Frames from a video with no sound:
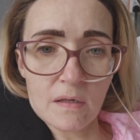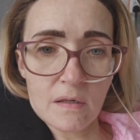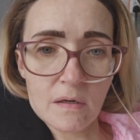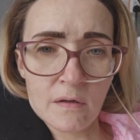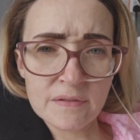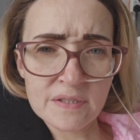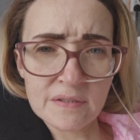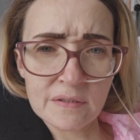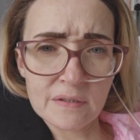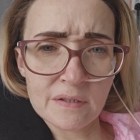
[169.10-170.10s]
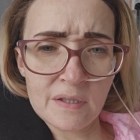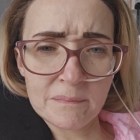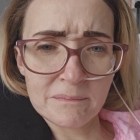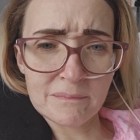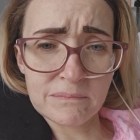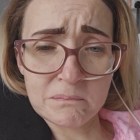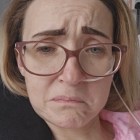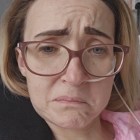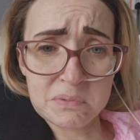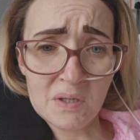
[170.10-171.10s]
obviously it
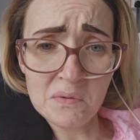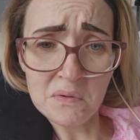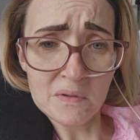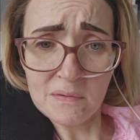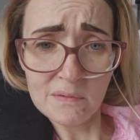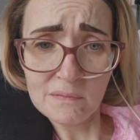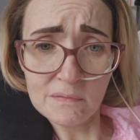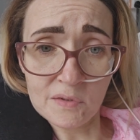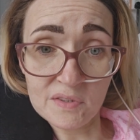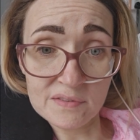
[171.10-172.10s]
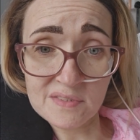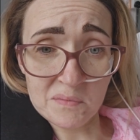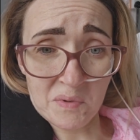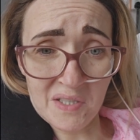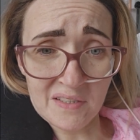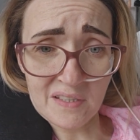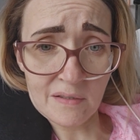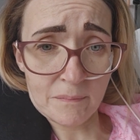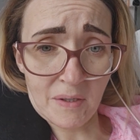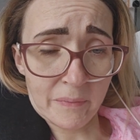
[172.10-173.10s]
broke, stopped working
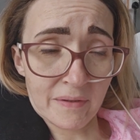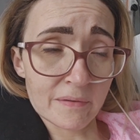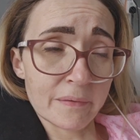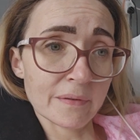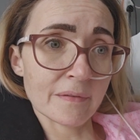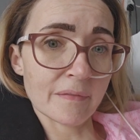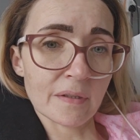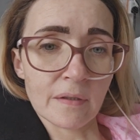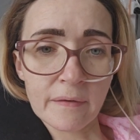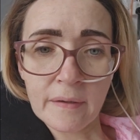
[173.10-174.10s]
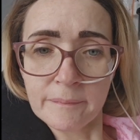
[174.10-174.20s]
partway through or something like that.